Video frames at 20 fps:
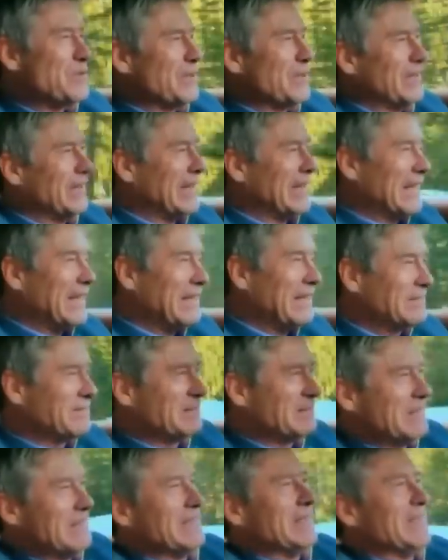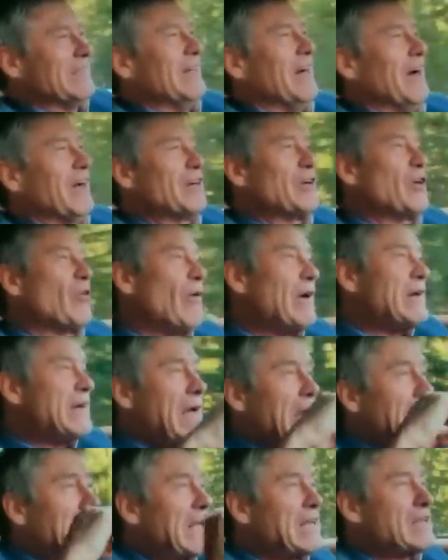turning, and great
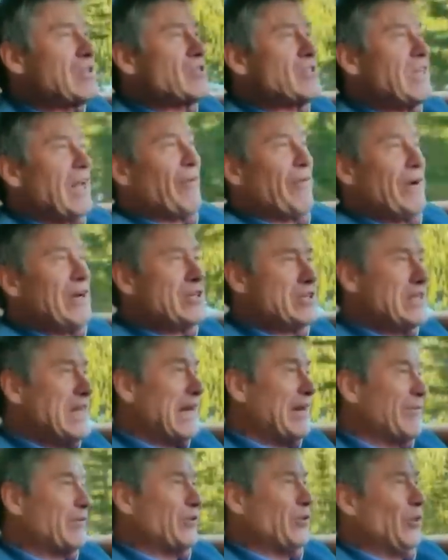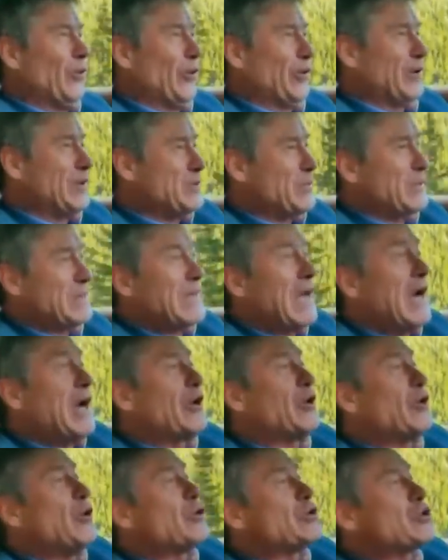acceleration out of corners with
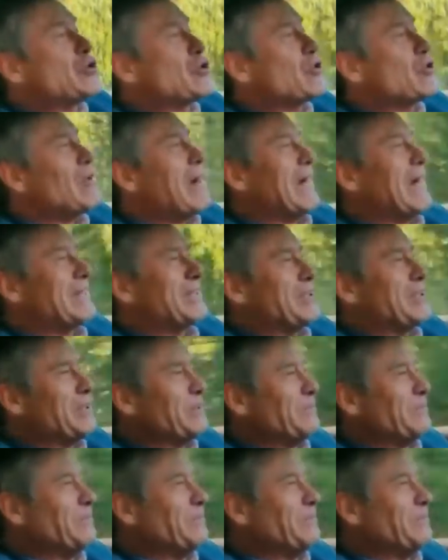good traction.